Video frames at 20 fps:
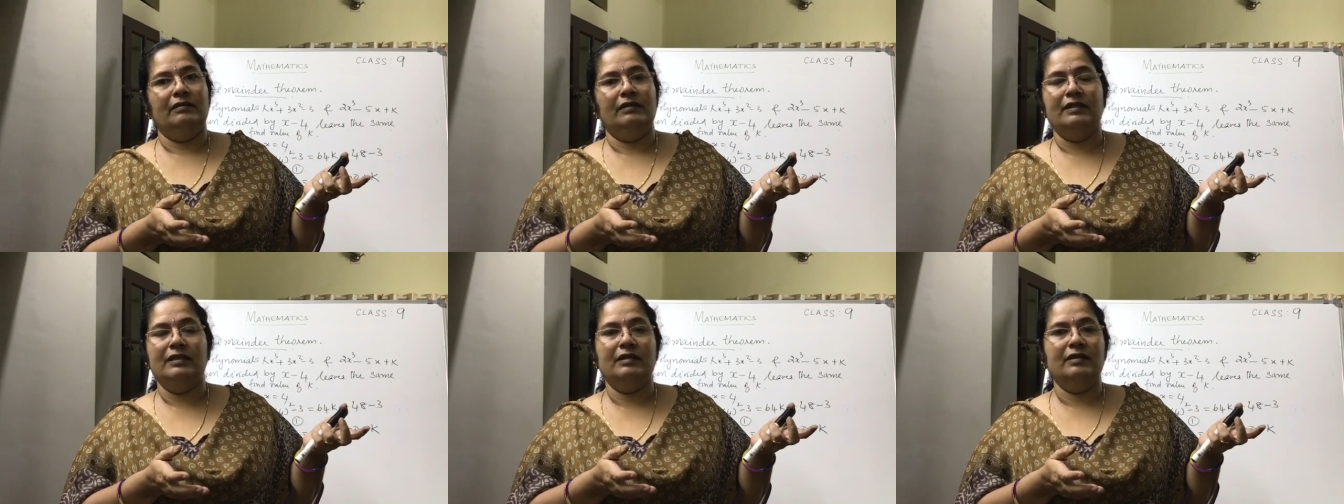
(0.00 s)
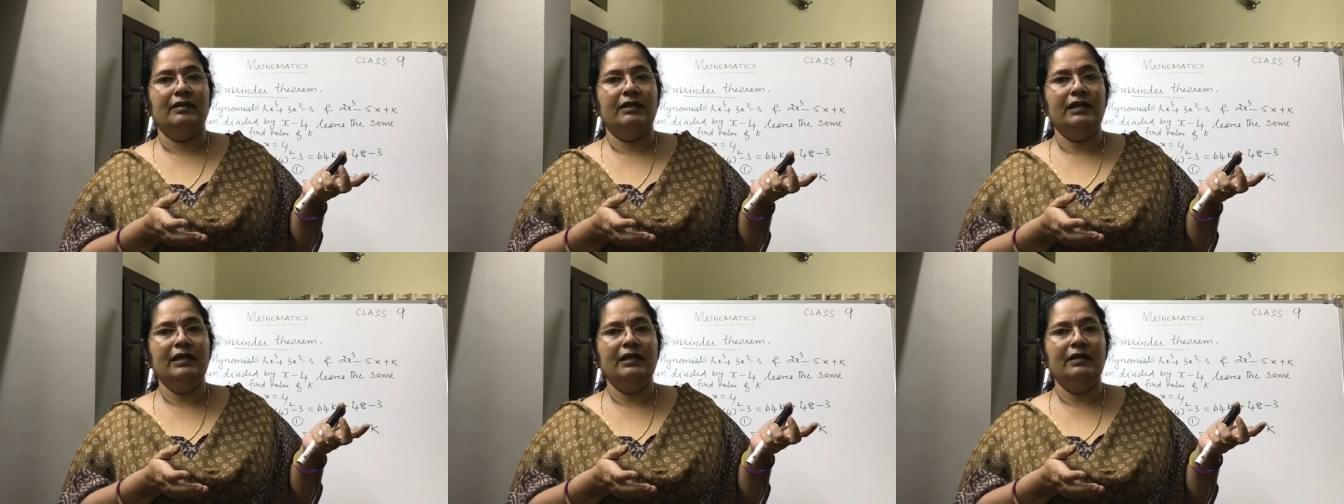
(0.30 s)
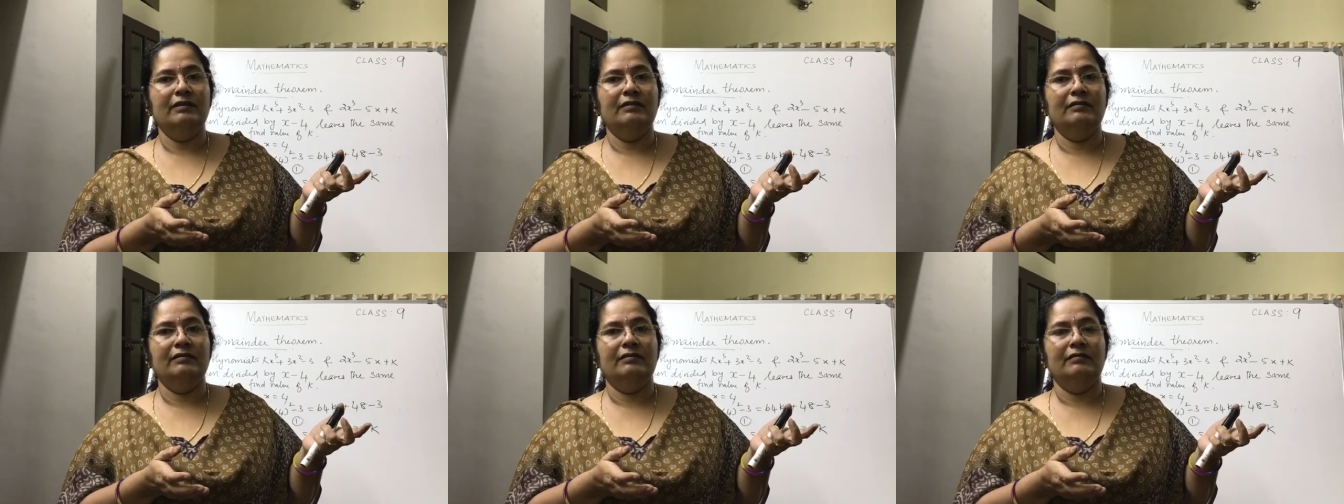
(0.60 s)
Is it clear?
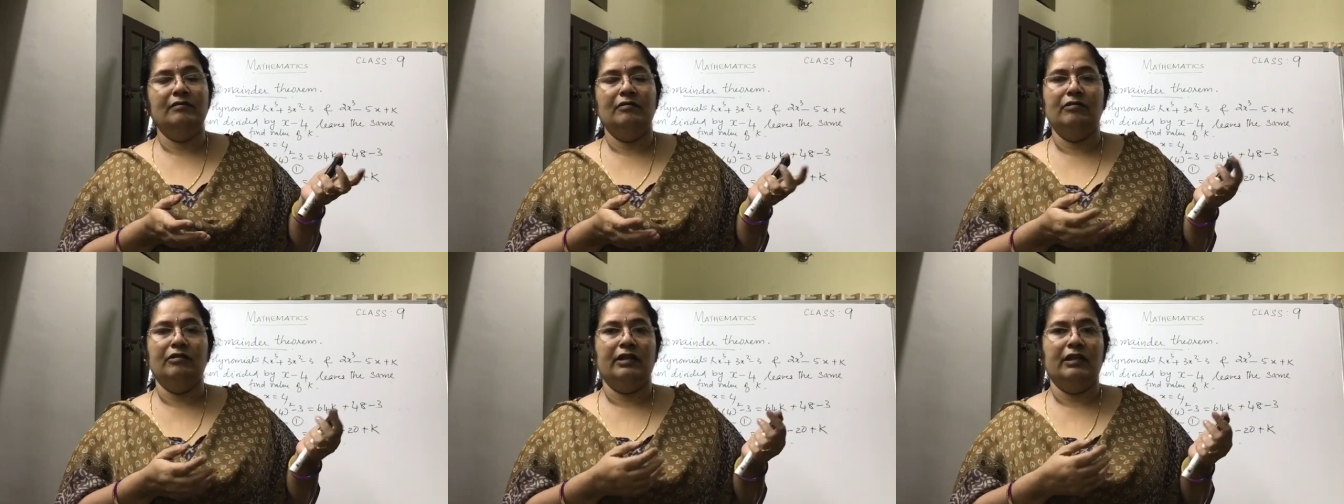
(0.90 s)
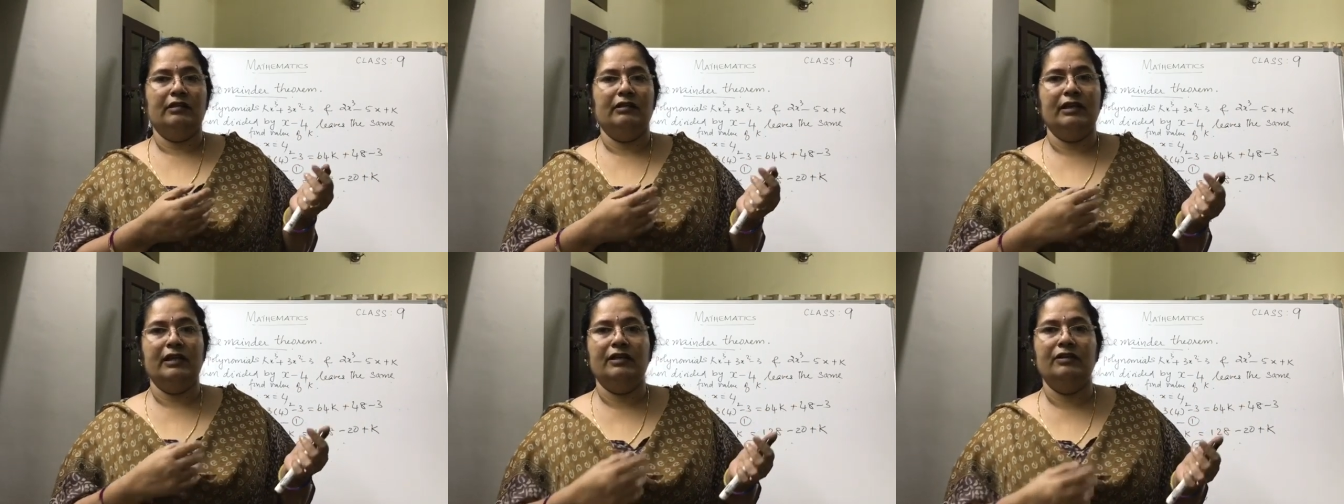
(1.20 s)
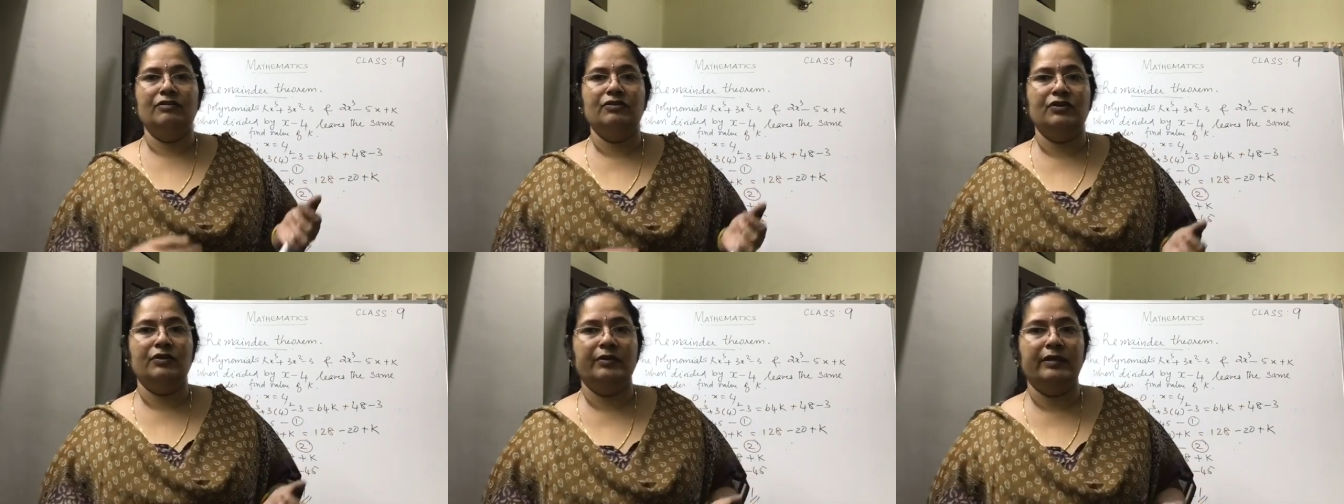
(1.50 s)
Okay, thank you
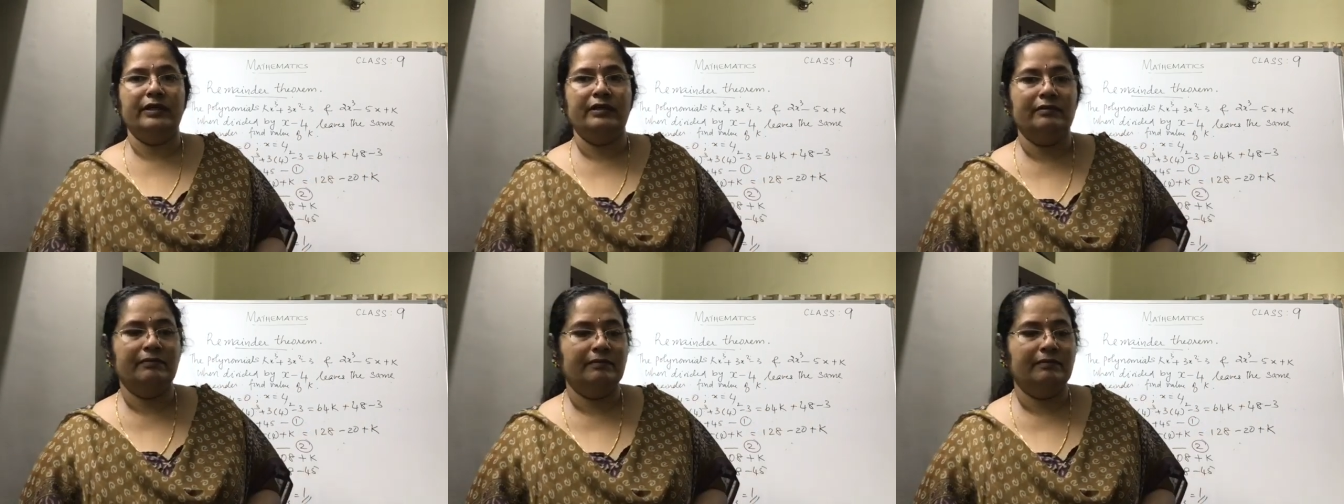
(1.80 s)
children.